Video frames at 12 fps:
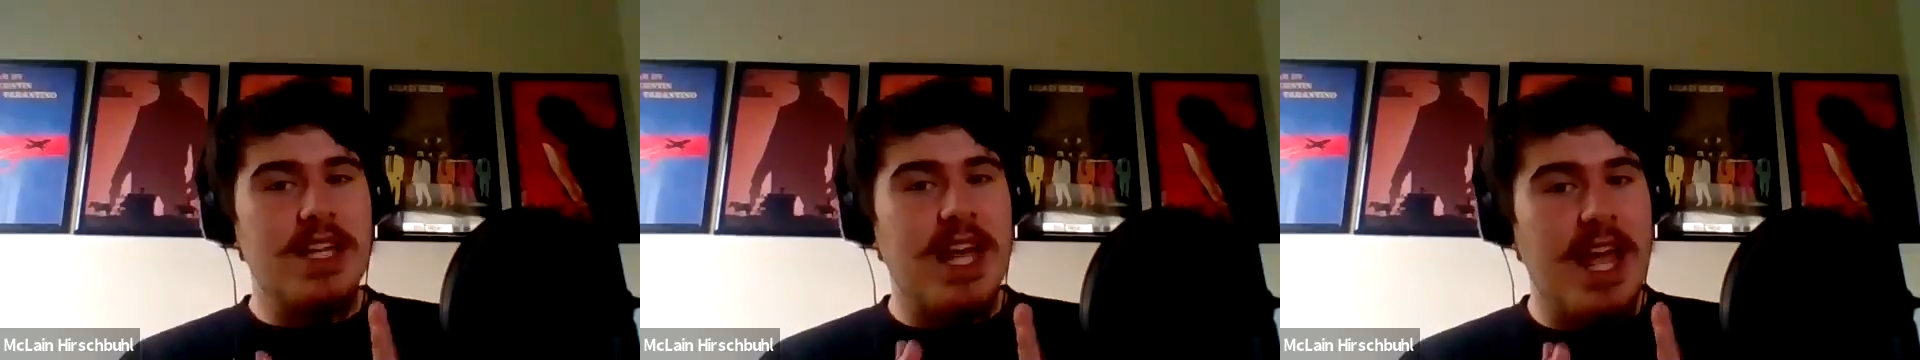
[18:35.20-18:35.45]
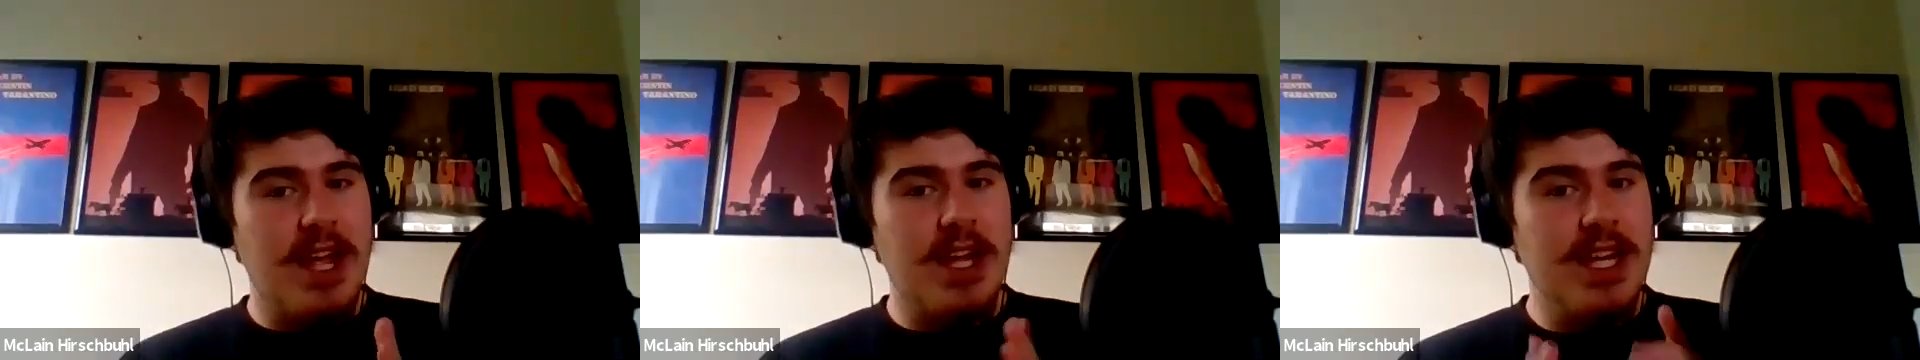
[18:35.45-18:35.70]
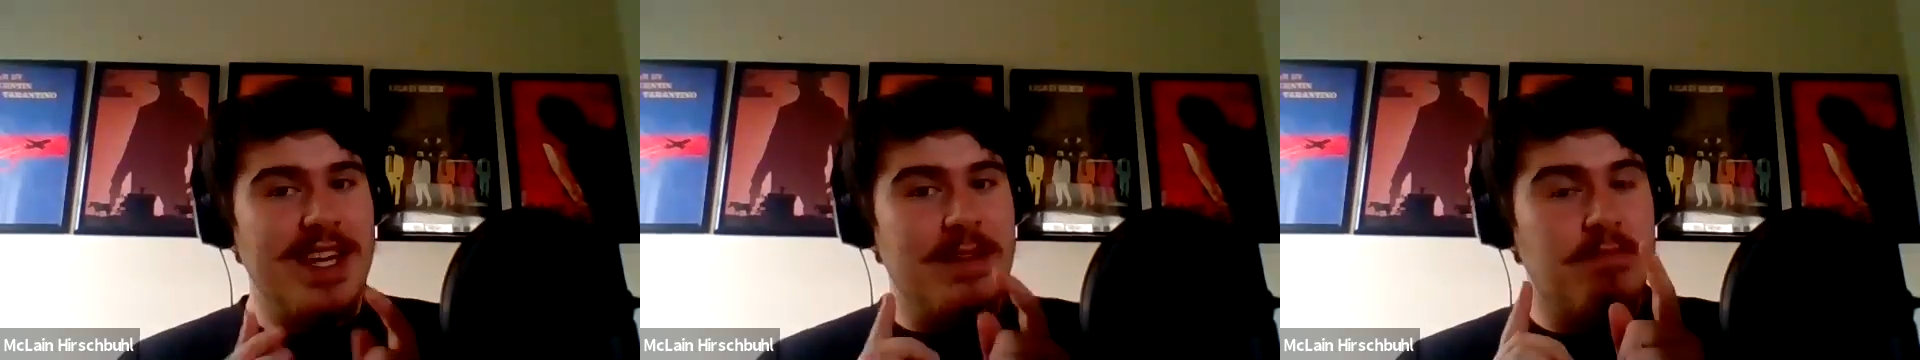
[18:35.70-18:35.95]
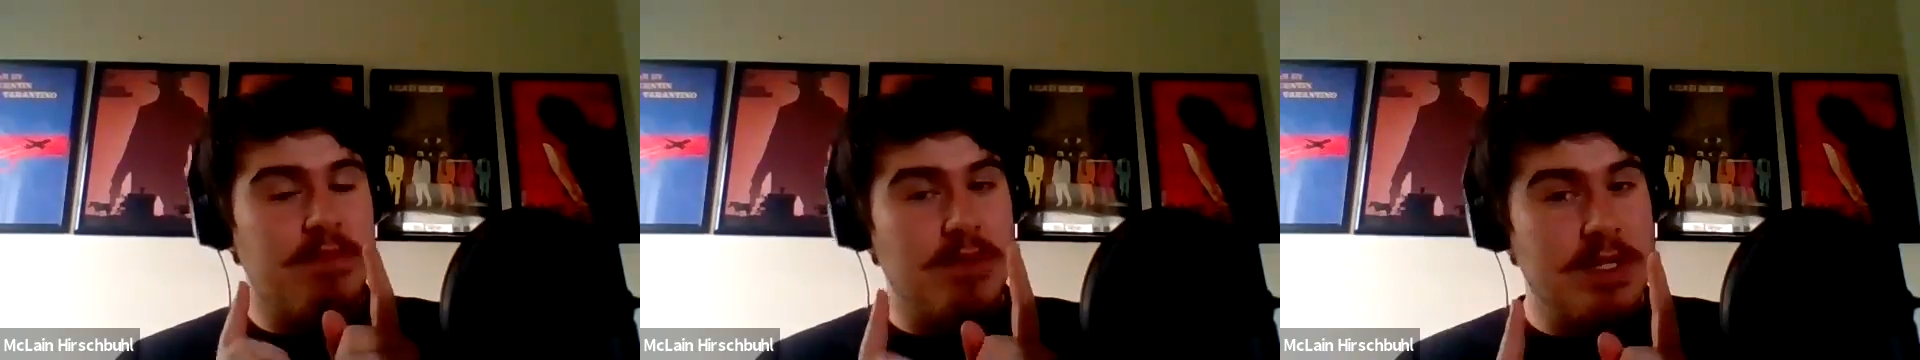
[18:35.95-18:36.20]
He
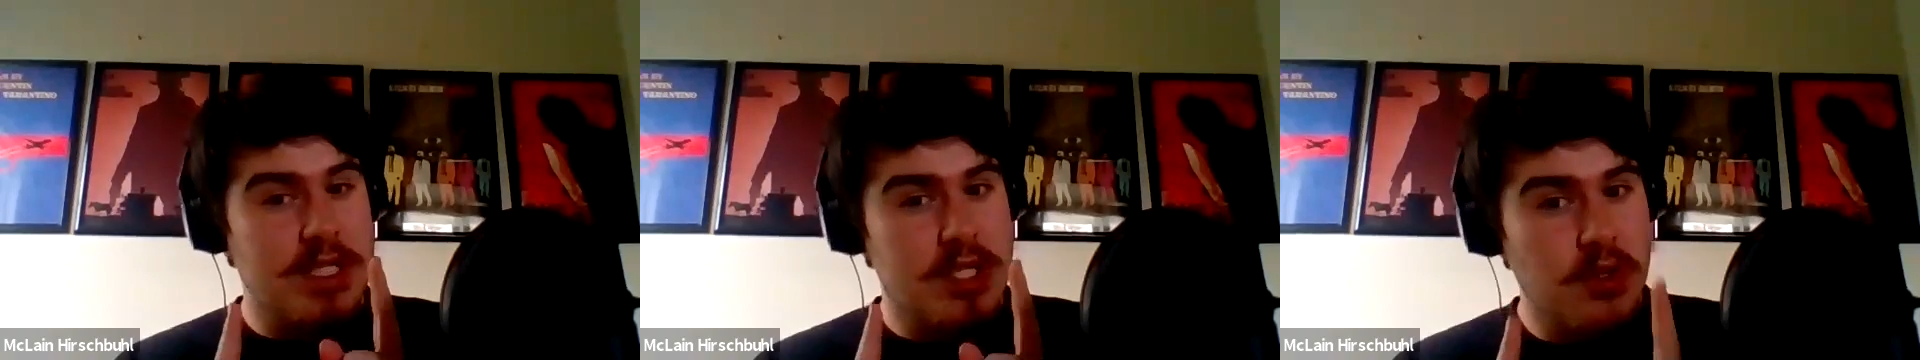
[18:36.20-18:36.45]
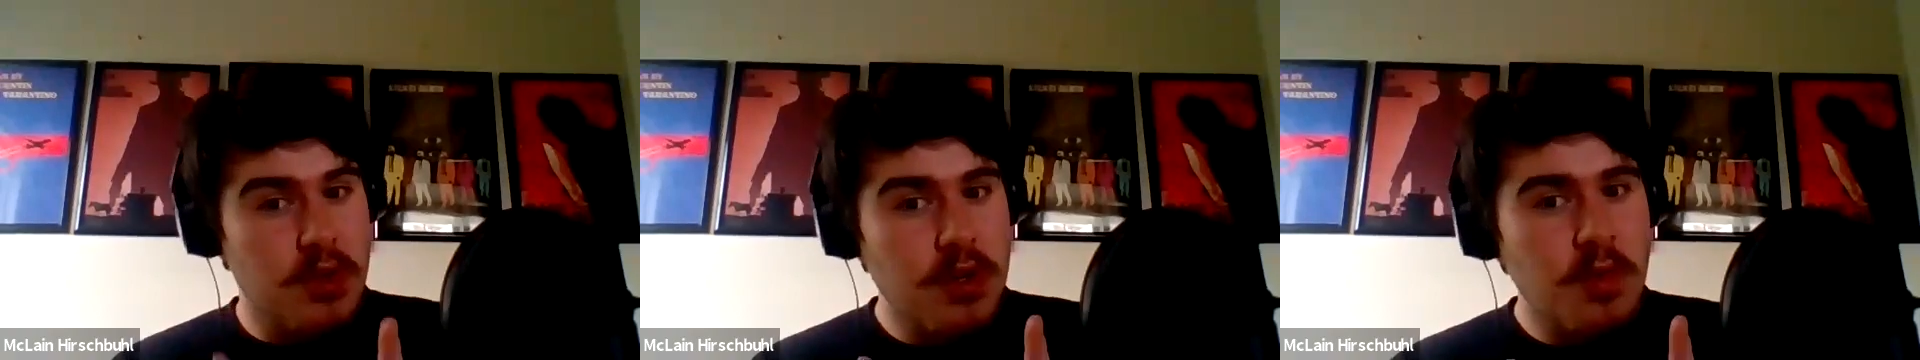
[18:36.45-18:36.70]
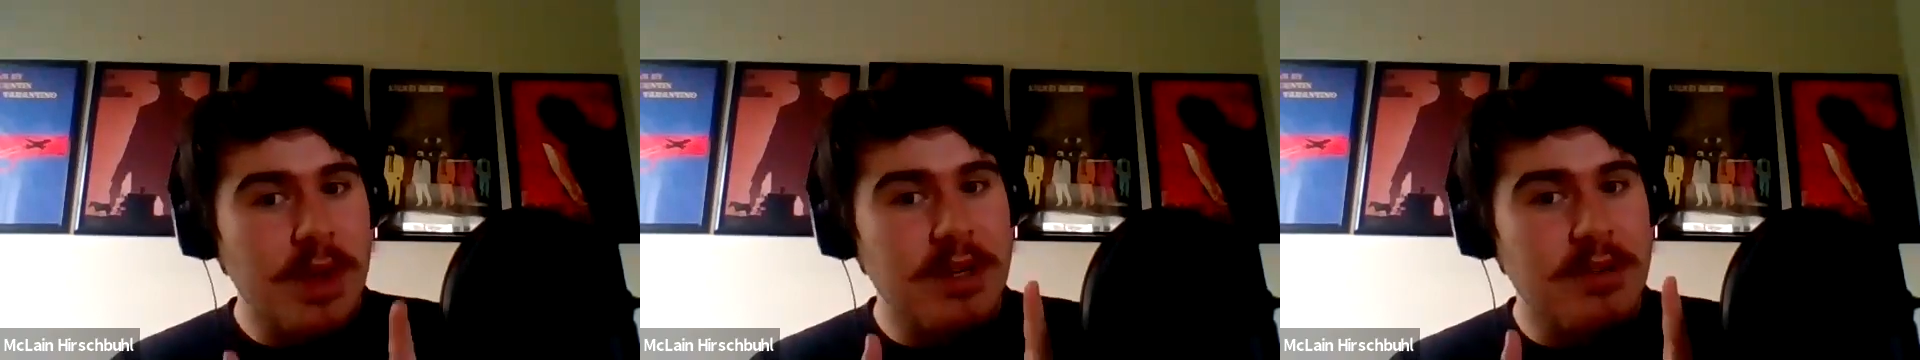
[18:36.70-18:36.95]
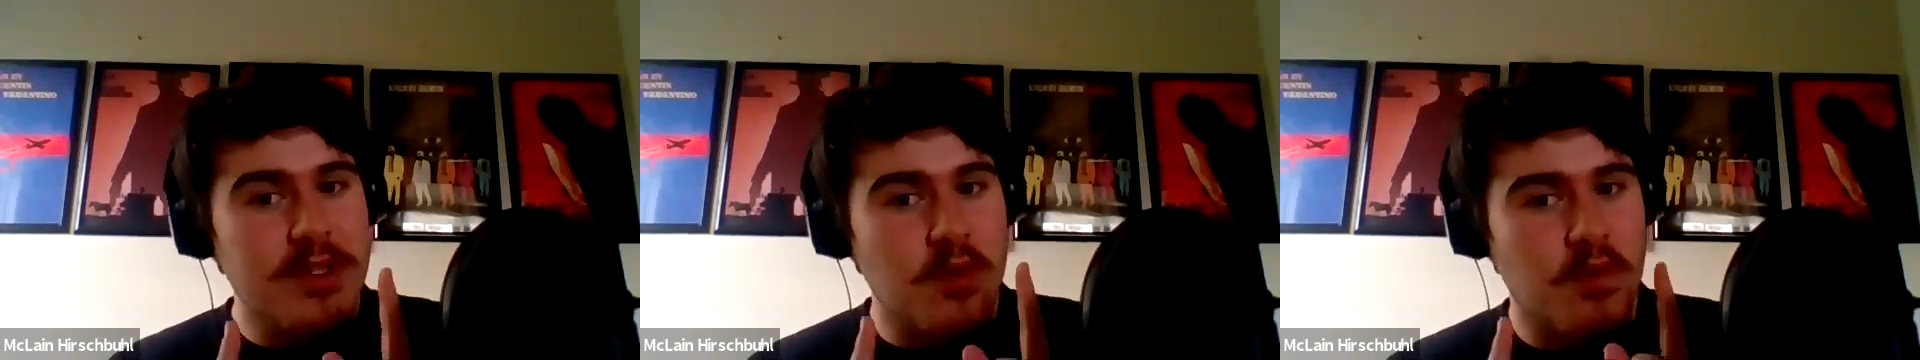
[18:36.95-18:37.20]
is good when
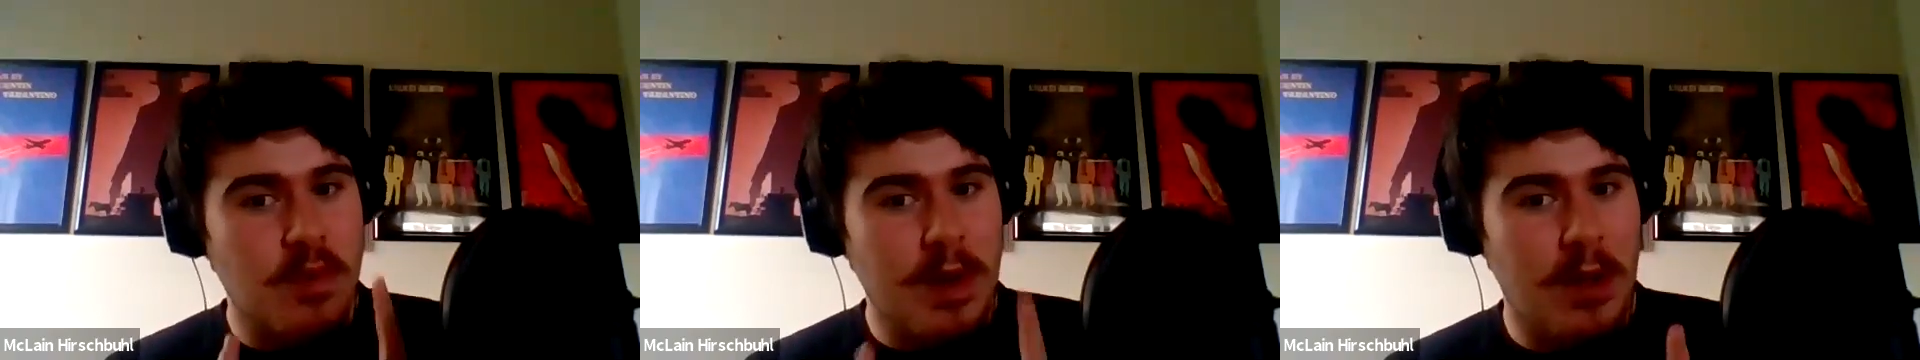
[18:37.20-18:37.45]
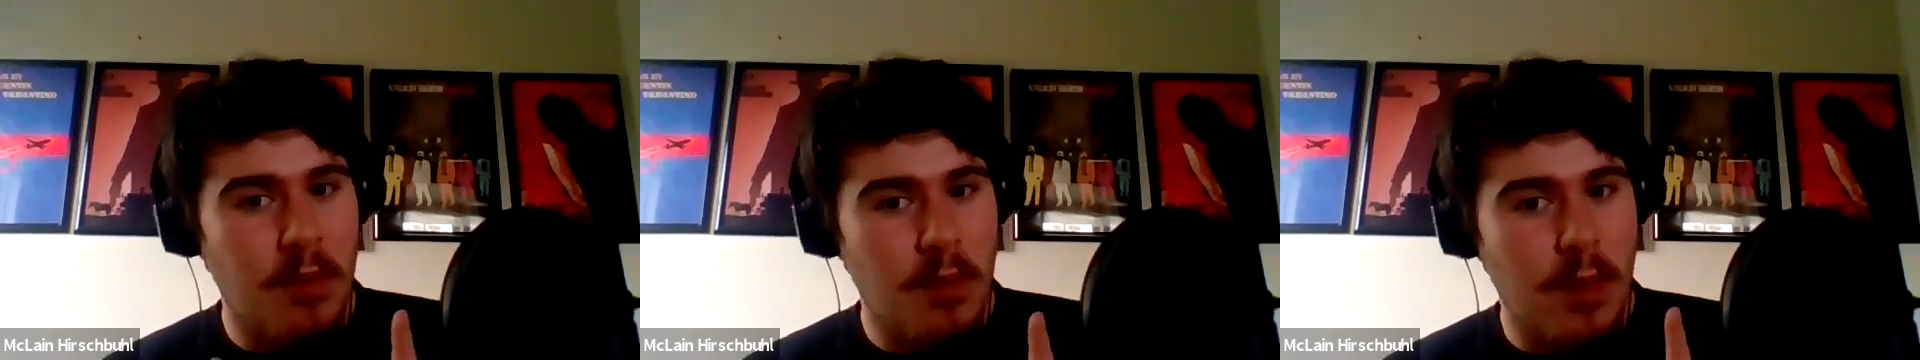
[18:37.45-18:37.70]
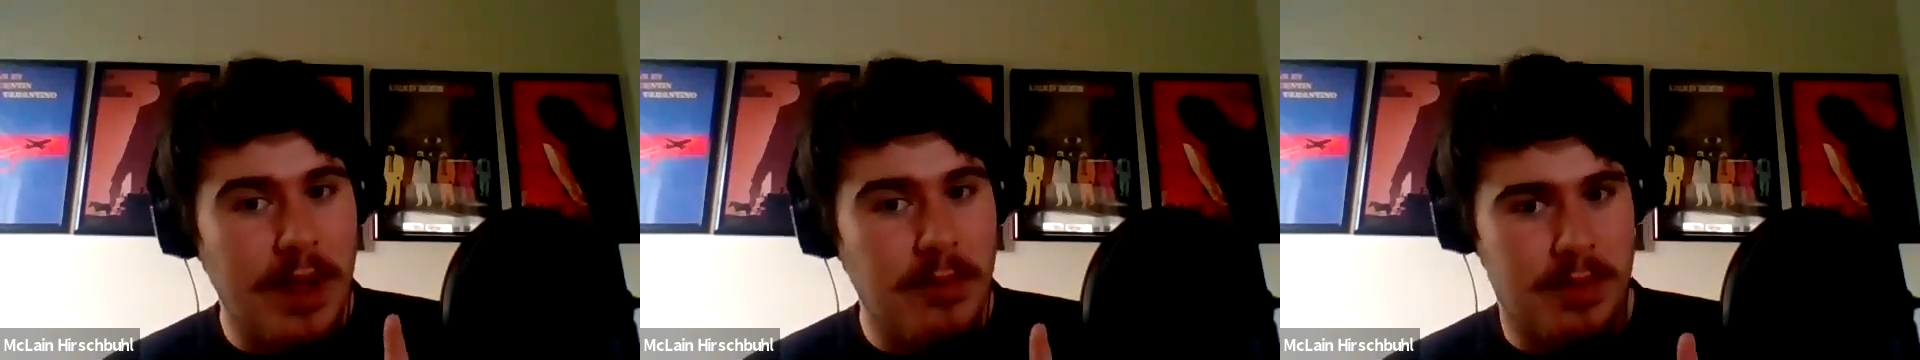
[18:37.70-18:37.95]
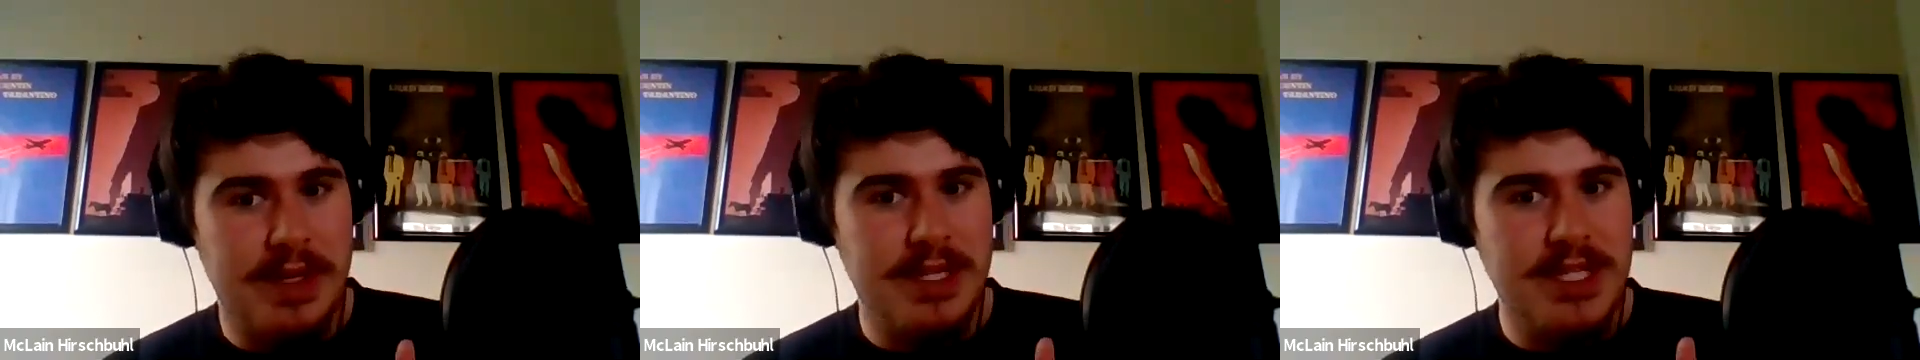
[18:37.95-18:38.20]
there's a
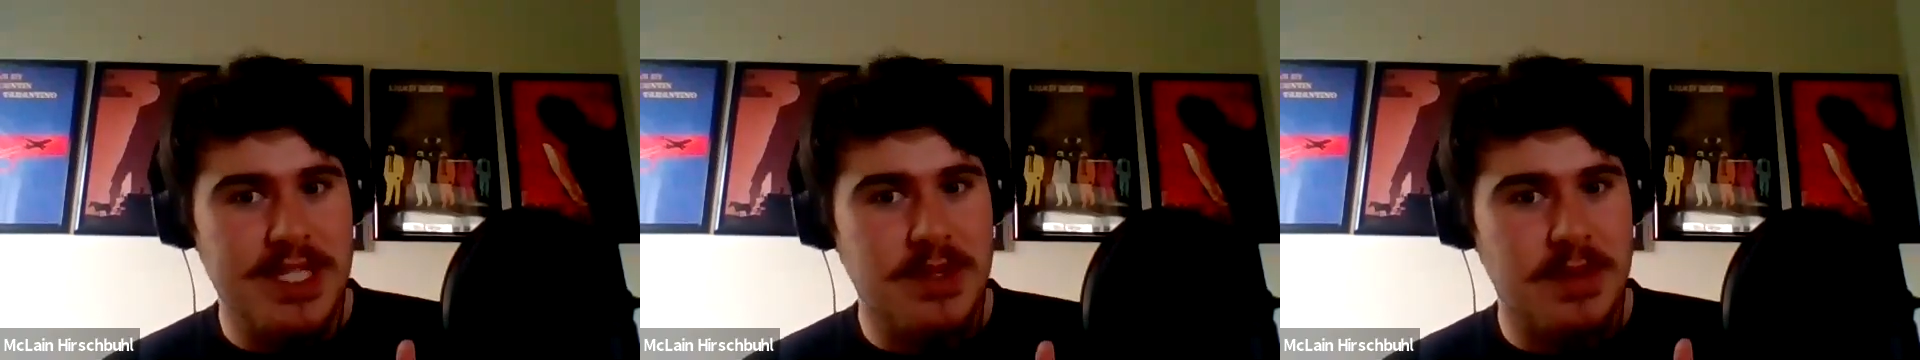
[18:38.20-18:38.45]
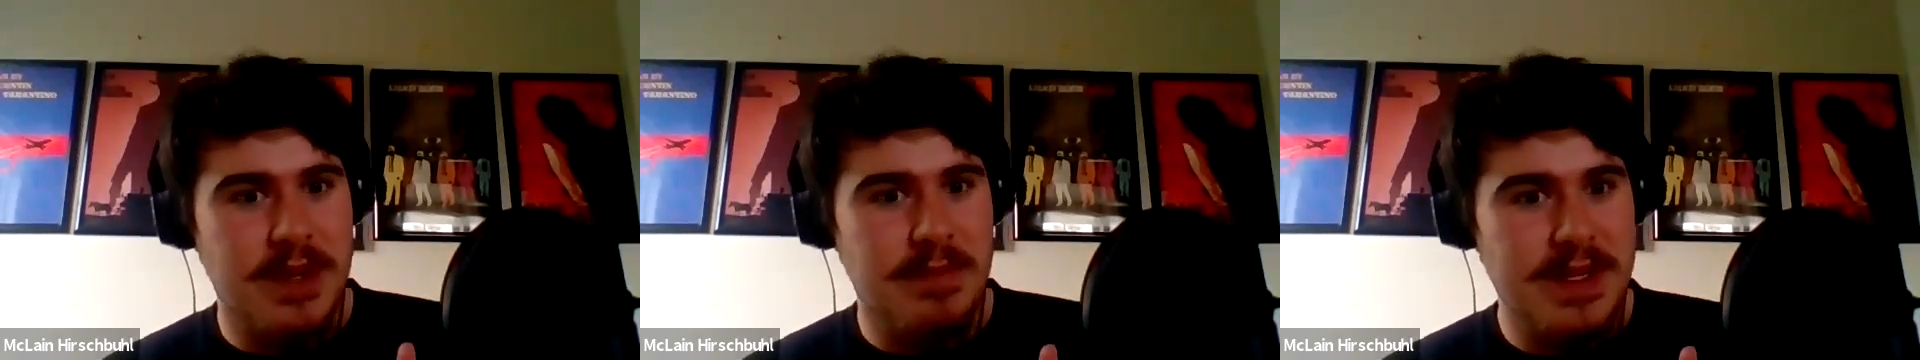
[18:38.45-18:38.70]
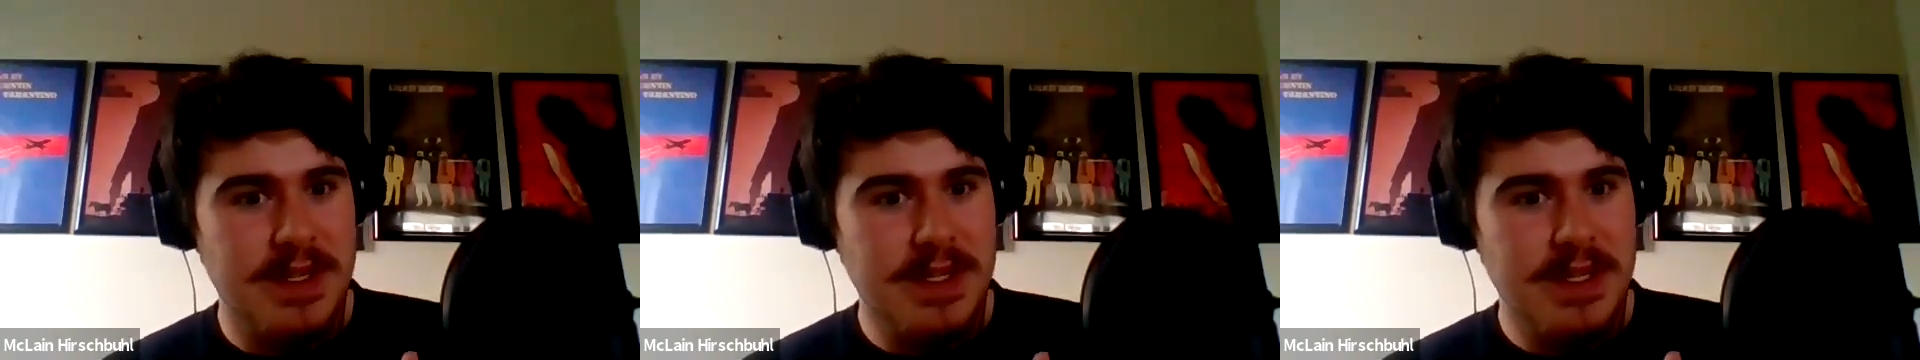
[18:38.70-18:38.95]
well-written script.